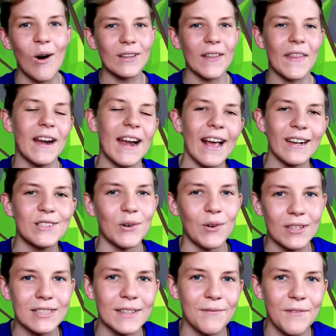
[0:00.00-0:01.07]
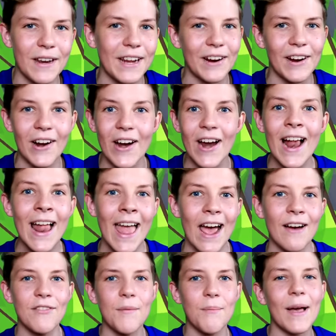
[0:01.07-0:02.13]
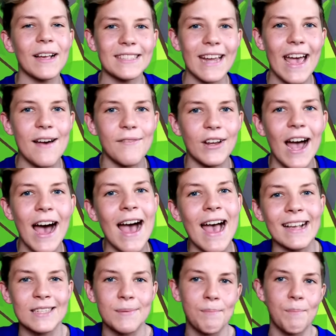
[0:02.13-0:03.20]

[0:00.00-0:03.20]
all in the next awesome video. Have the best day ever, guys.